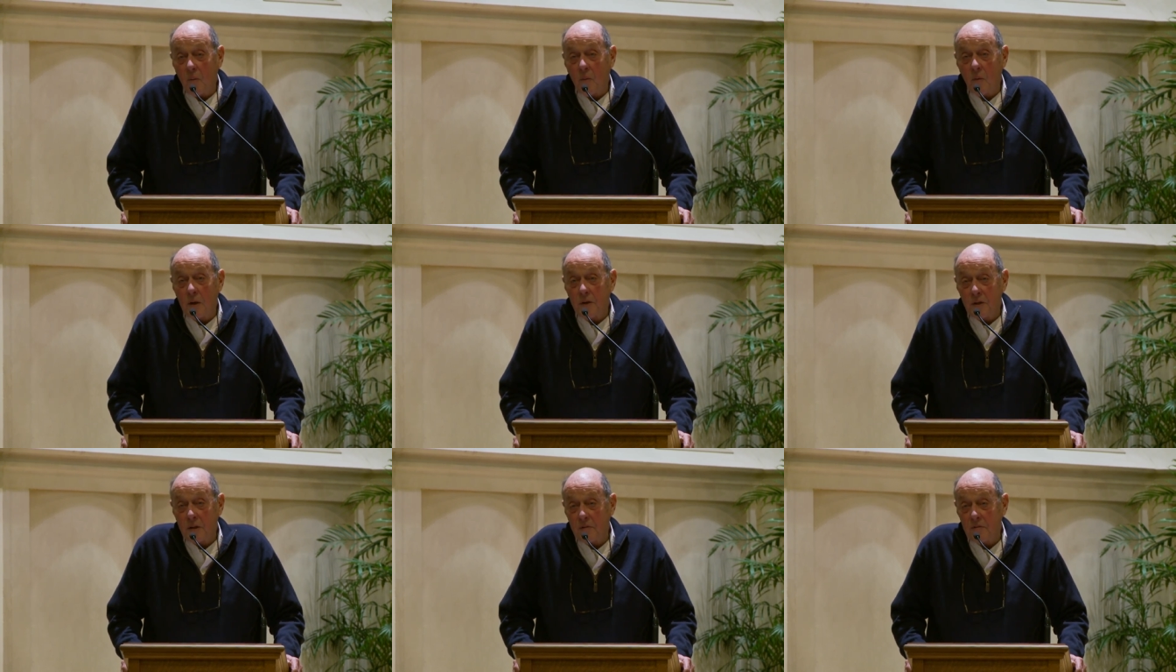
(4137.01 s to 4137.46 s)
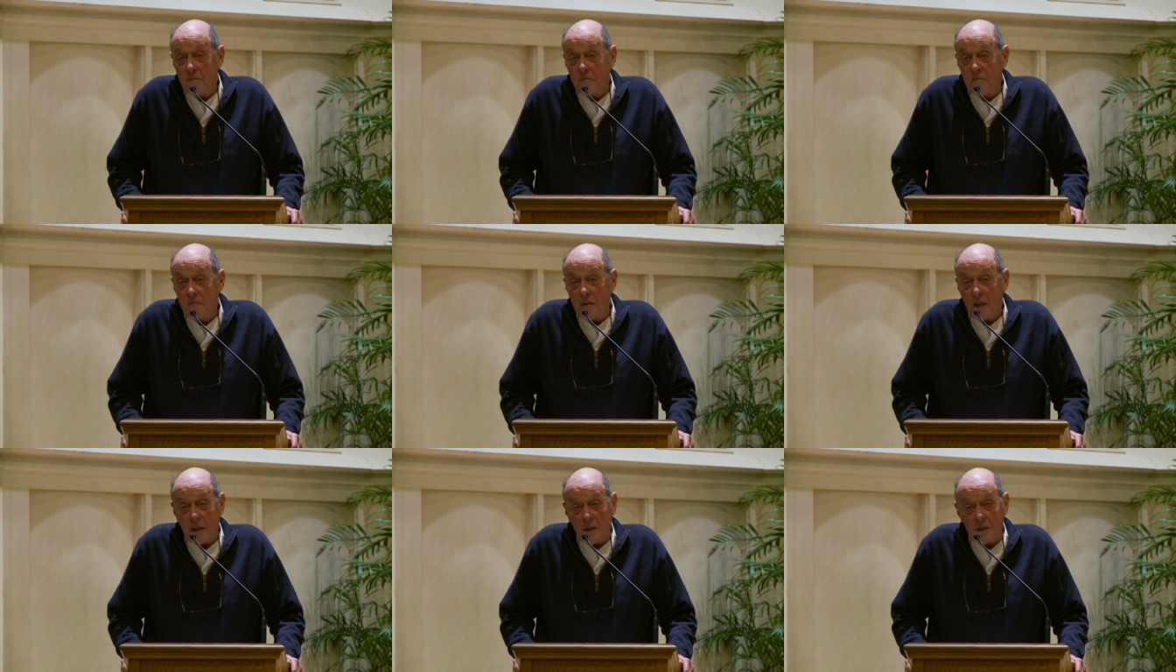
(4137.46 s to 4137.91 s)
was a
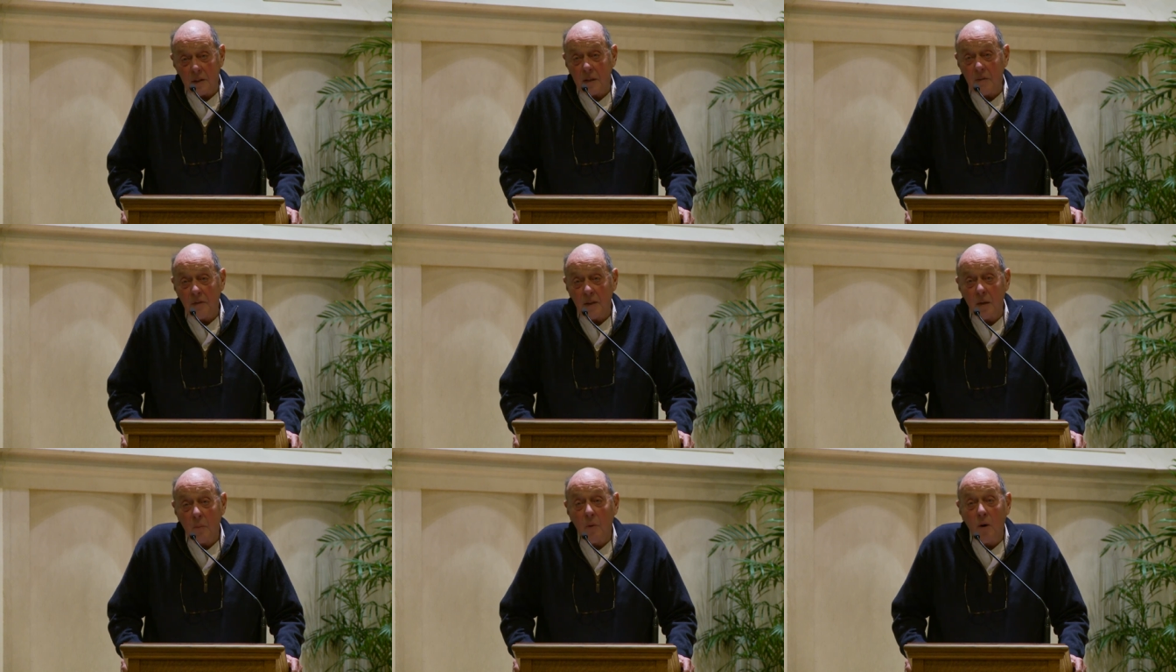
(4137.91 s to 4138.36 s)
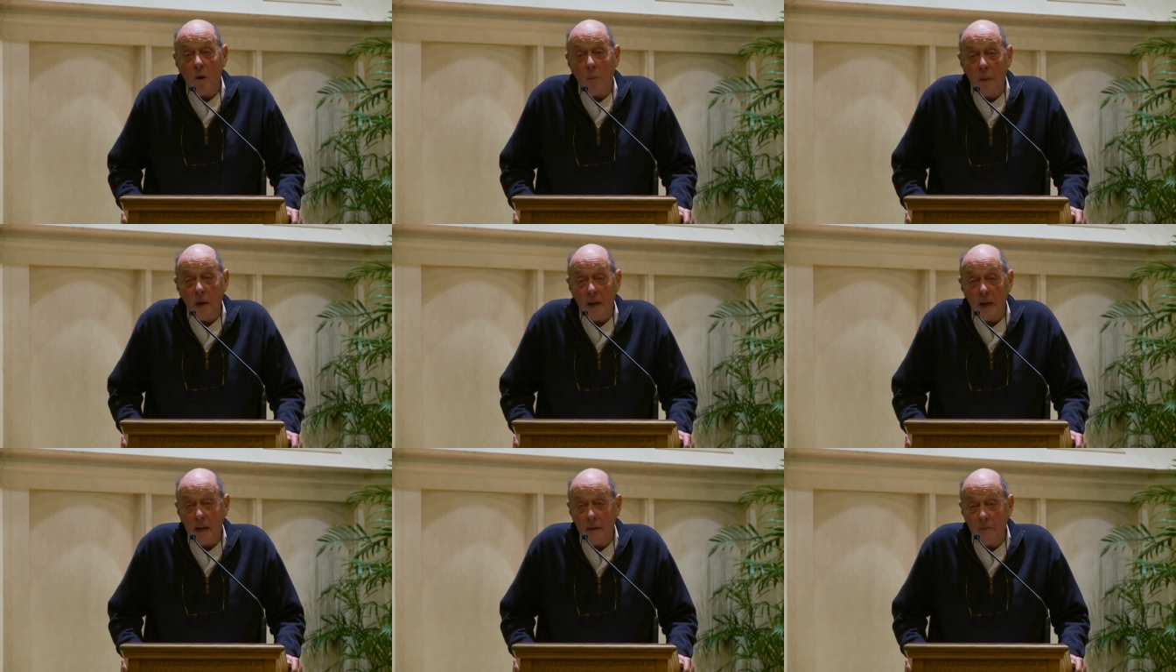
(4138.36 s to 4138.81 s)
relatively
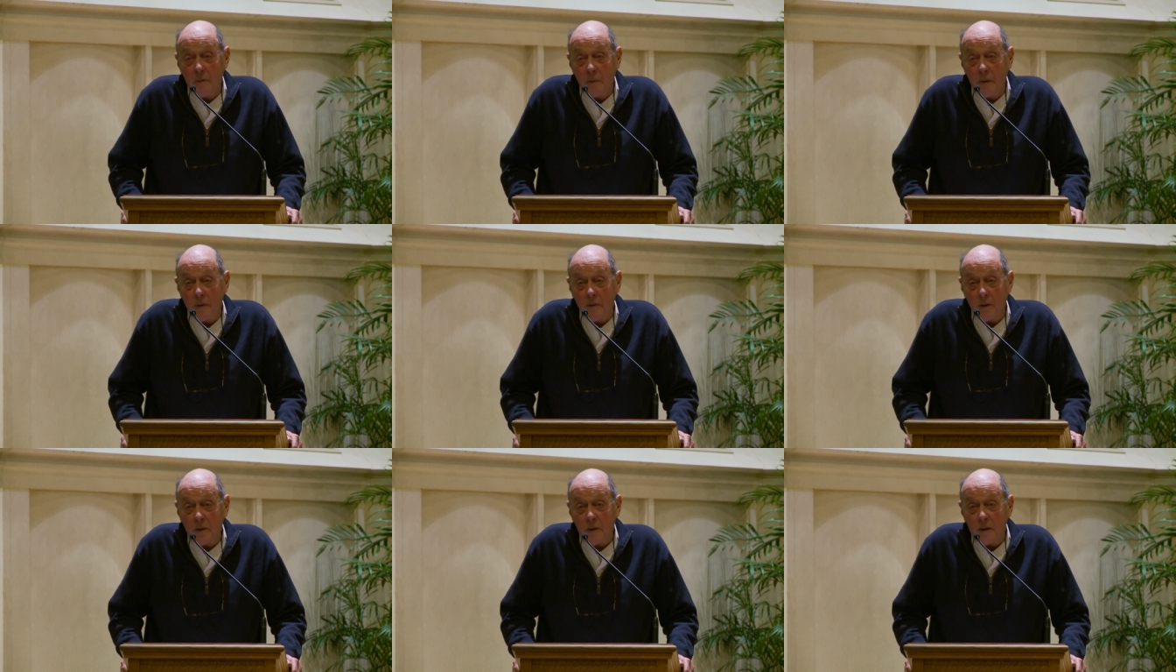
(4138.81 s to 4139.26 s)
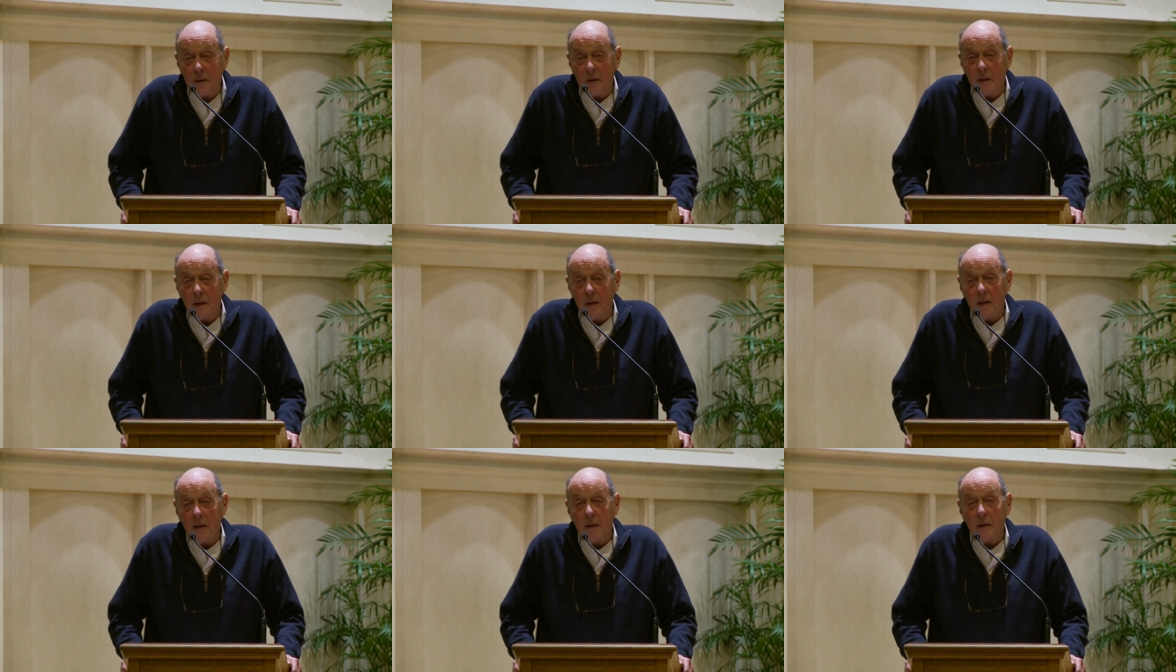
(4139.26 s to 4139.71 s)
well-behaved river
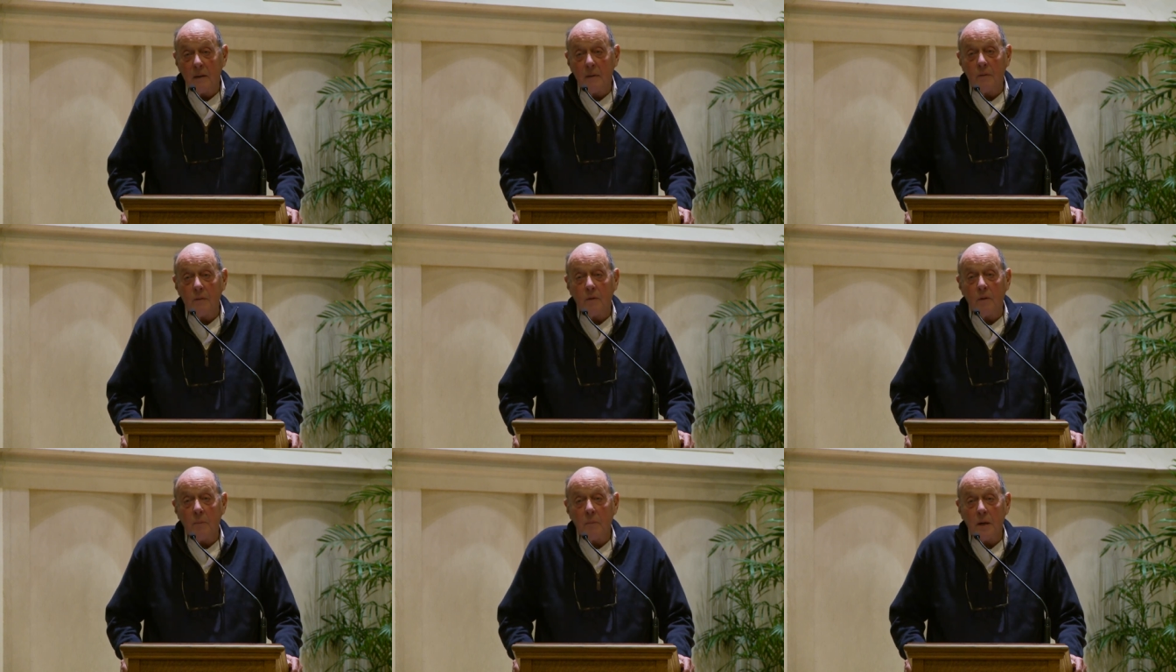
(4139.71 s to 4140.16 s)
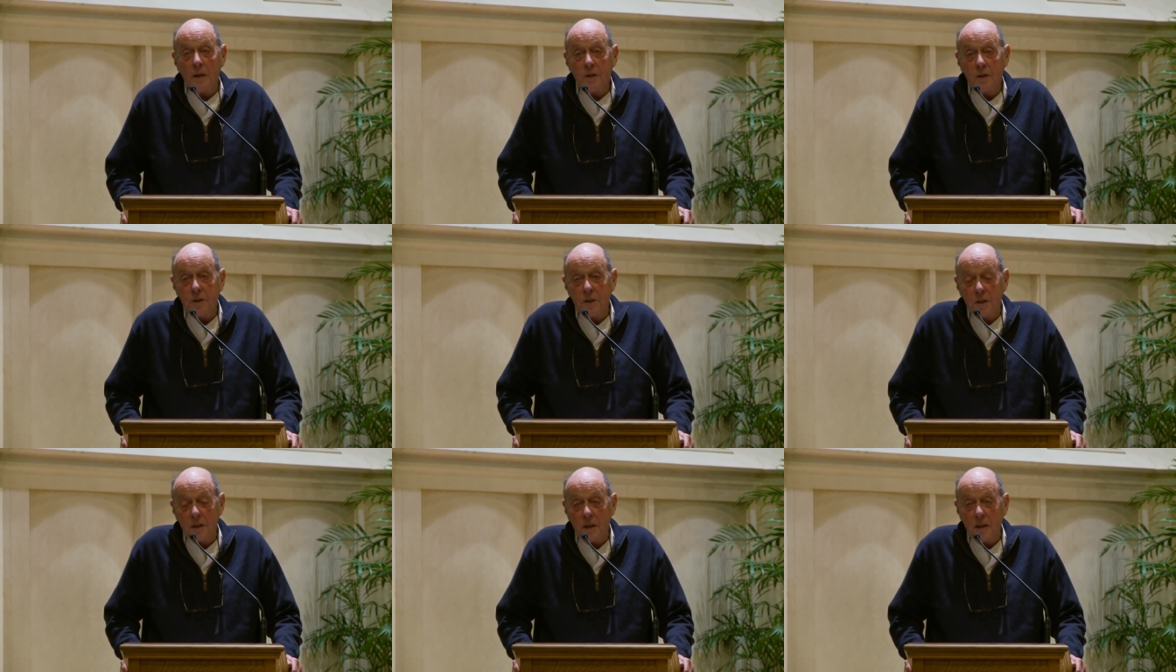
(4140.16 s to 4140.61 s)
uh, for
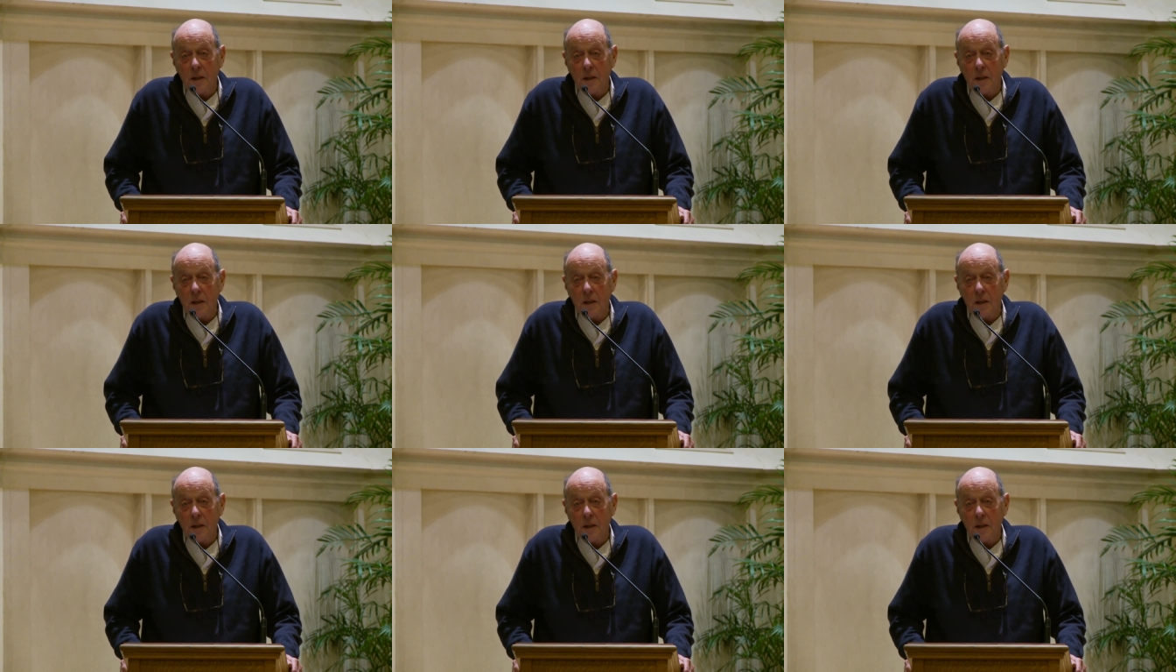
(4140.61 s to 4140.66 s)
much,